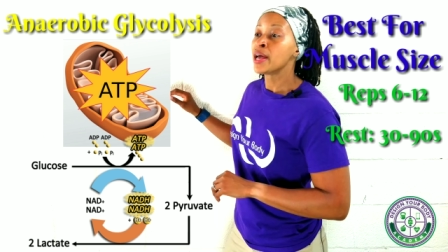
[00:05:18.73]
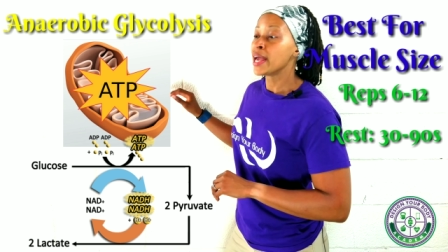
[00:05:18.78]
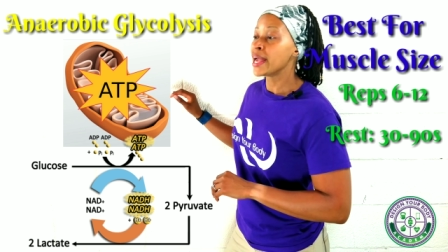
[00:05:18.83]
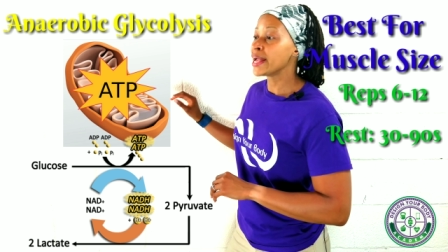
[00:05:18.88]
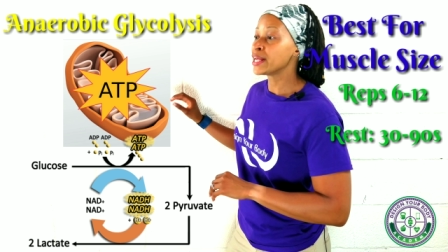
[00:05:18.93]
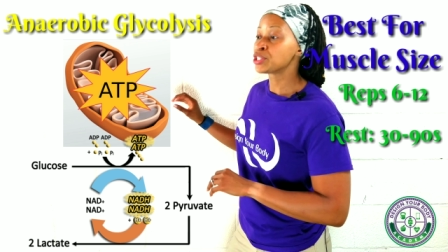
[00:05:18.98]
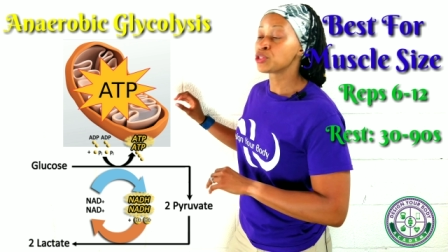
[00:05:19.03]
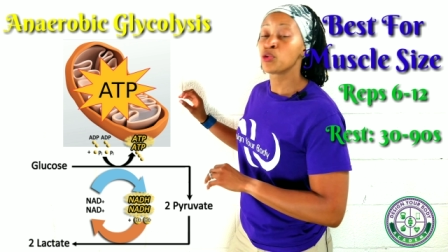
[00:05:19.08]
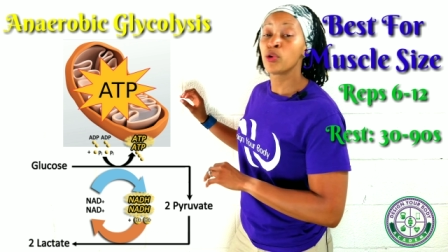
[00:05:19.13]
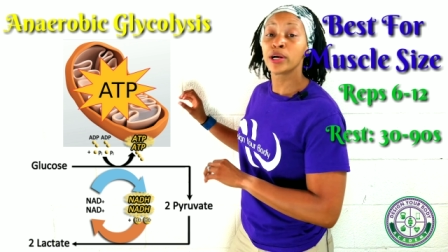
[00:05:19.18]

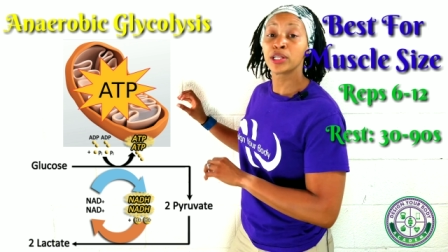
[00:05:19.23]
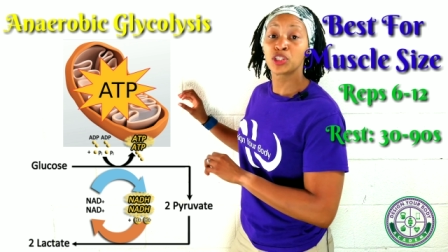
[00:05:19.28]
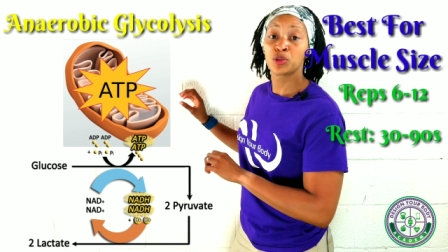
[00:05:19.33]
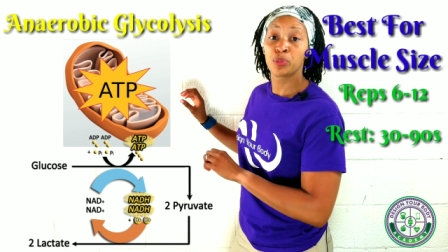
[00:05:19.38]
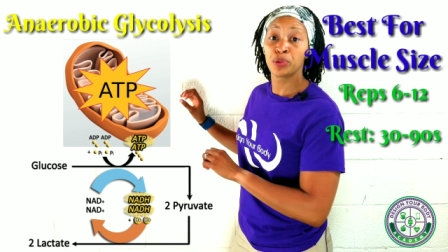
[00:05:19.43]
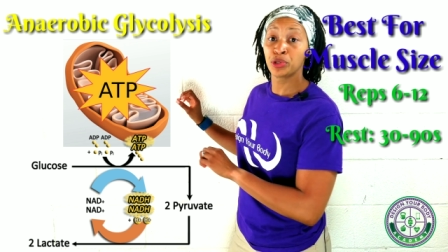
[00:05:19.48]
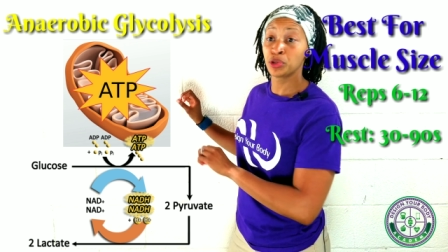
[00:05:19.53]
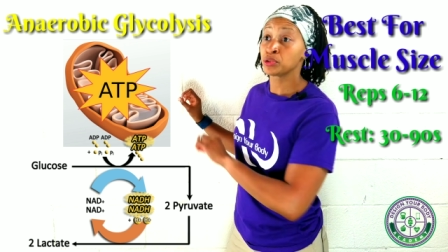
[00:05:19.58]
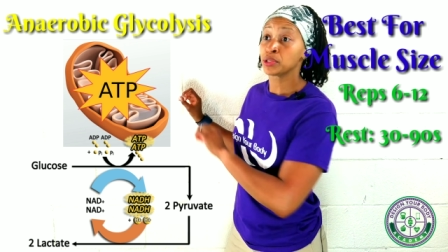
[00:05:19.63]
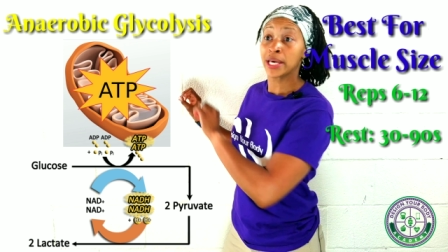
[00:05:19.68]
it's going to
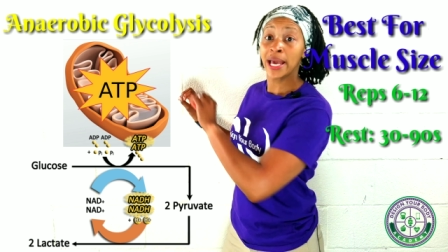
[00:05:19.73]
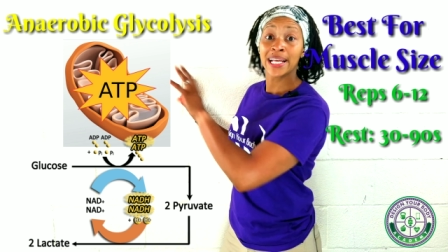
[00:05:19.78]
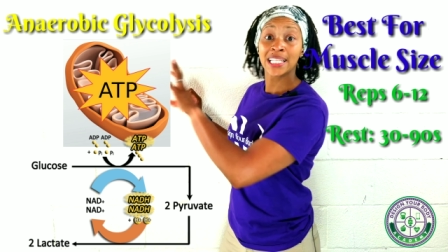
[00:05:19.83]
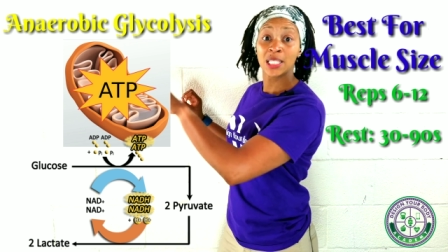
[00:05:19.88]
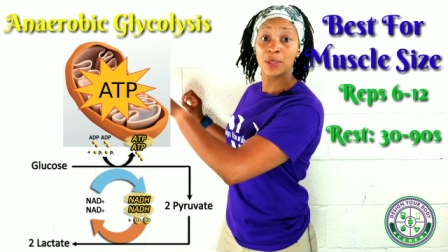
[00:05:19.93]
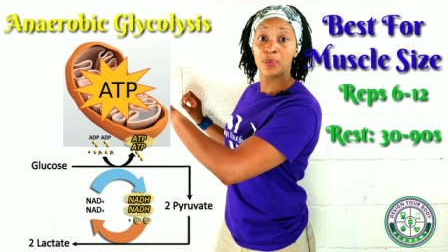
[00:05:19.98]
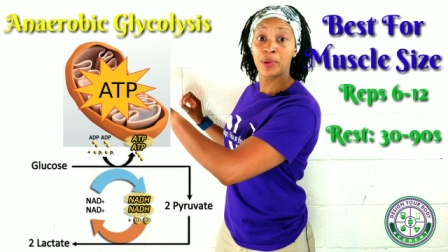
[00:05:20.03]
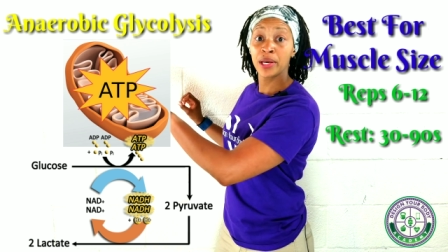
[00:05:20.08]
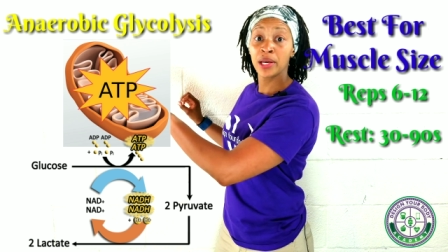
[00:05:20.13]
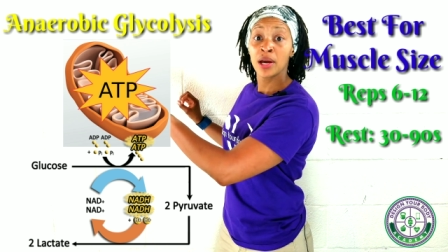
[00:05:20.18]
produce
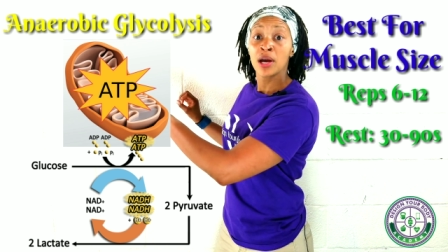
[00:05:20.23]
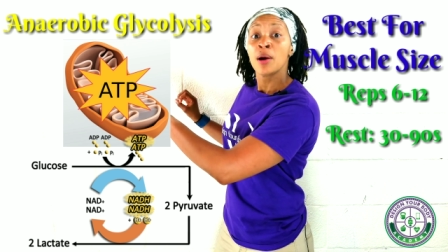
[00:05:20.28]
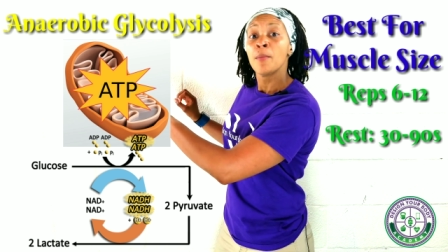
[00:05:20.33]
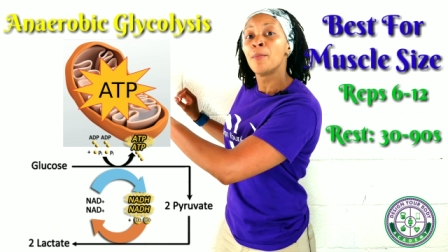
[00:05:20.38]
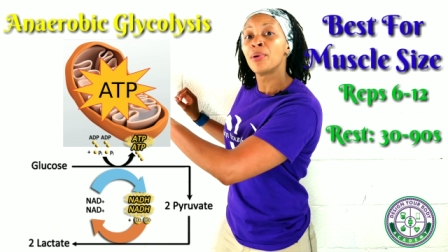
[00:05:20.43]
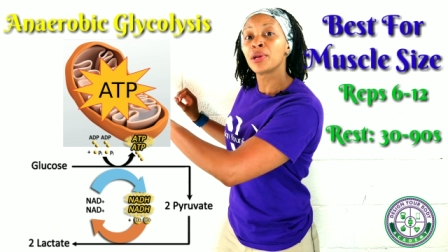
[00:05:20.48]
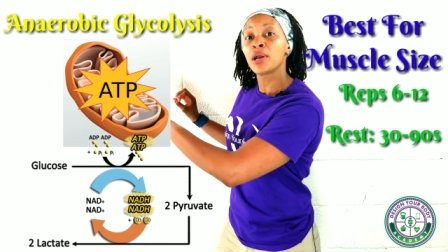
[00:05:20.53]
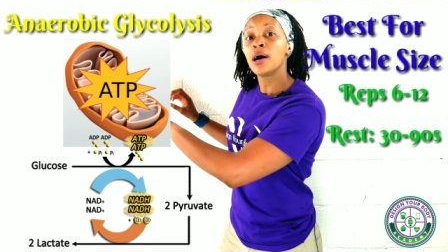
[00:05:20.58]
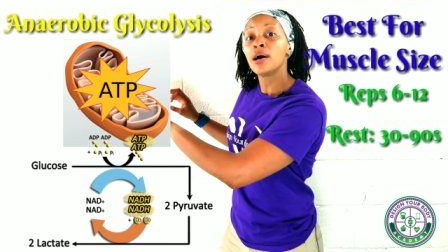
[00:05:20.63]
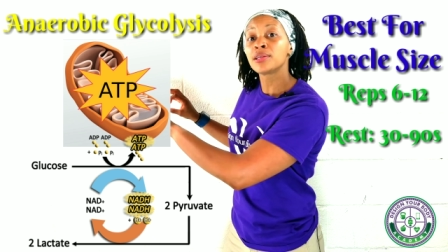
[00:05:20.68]
ATP,
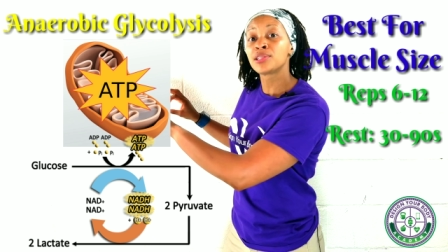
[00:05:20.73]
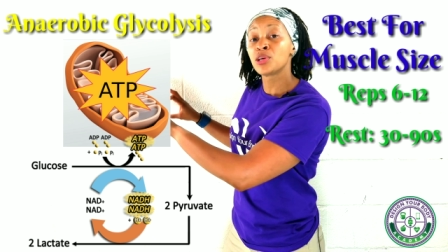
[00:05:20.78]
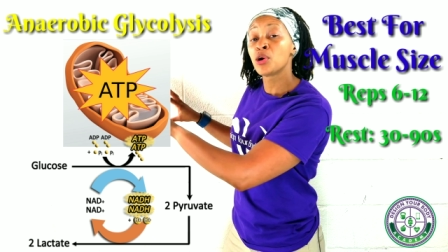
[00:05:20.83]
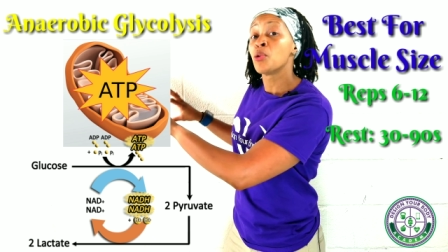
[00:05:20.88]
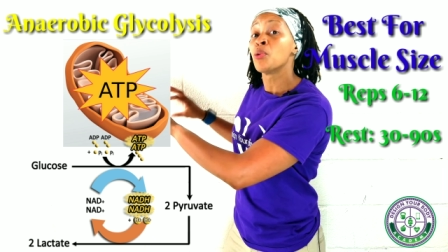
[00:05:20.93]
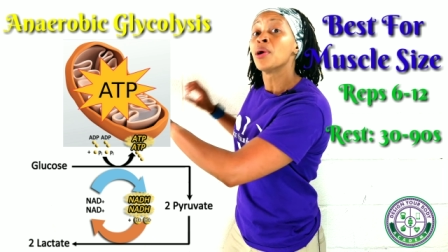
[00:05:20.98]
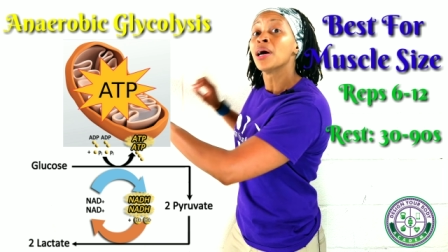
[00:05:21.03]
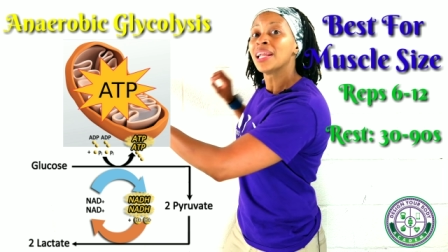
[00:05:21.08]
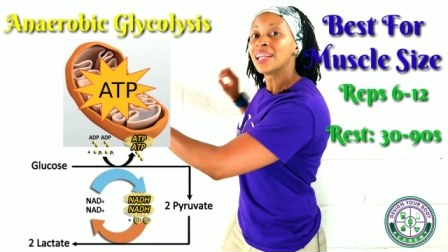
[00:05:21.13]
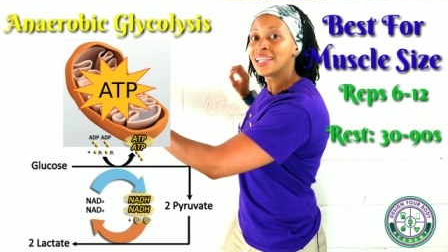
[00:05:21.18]
but
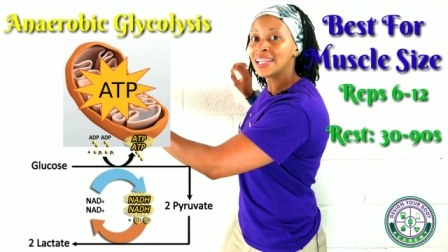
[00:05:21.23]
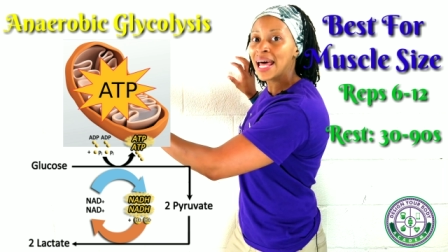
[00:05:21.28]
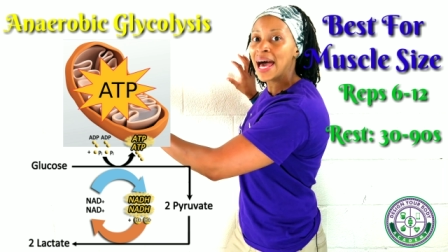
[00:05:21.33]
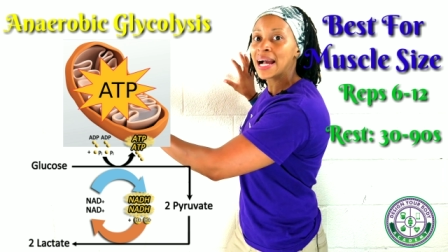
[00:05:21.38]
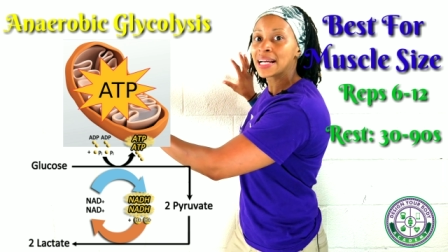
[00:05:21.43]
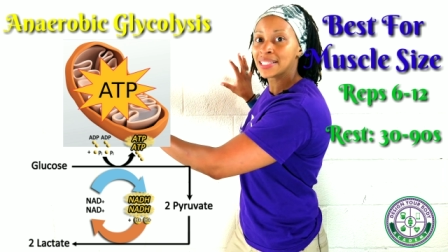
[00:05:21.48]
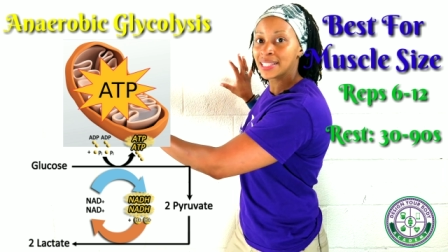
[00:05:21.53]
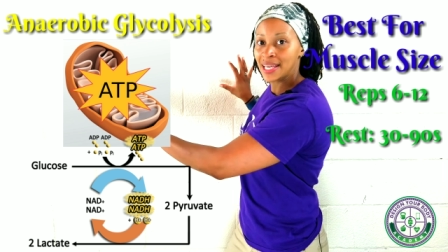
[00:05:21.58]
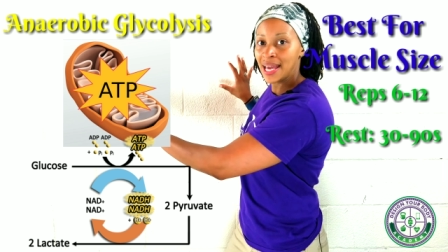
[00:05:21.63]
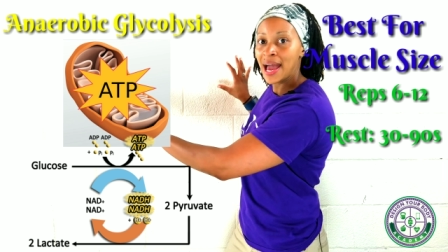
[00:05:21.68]
also
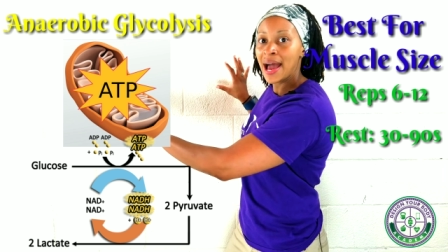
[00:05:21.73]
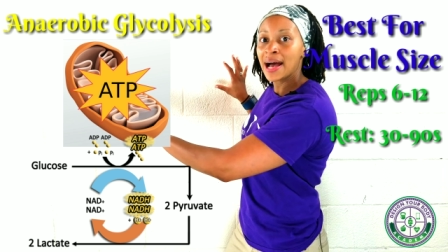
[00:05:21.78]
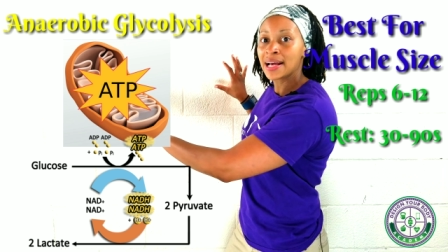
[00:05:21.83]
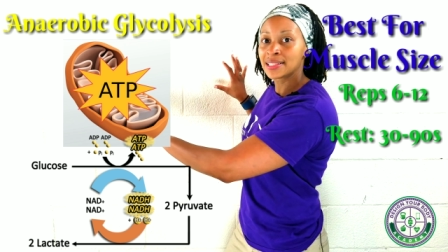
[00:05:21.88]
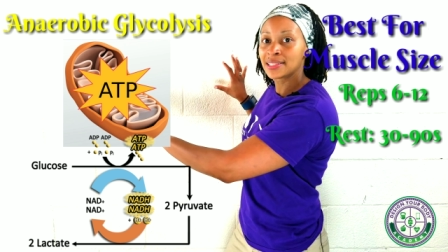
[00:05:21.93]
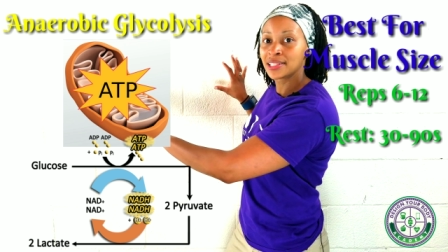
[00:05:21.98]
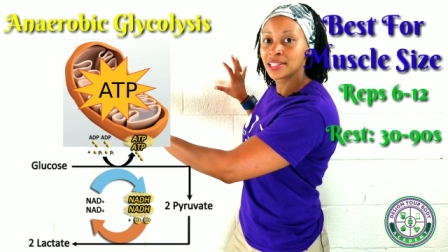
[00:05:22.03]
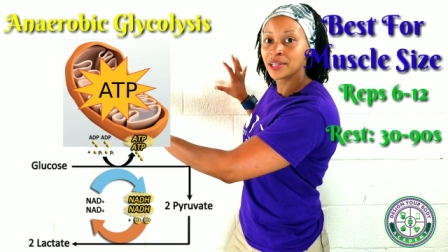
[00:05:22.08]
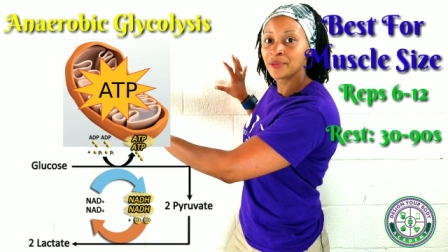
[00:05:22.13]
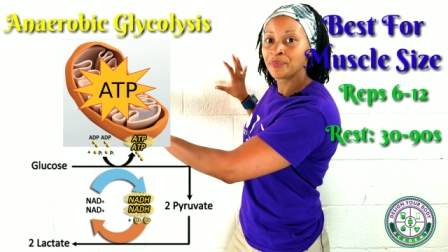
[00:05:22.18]
lactic
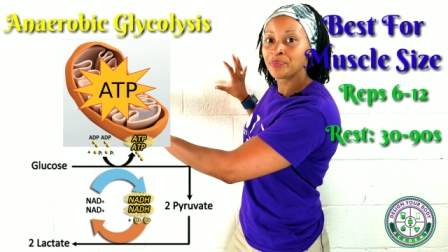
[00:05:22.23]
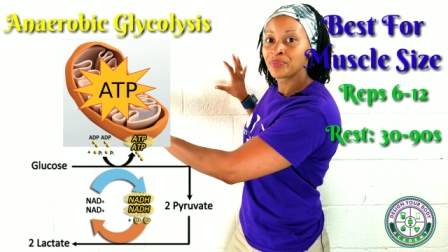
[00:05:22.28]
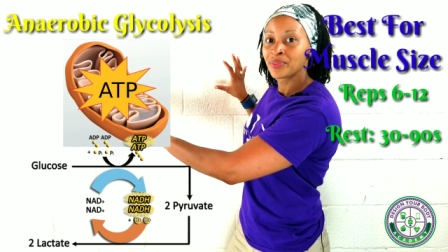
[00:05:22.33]
acid.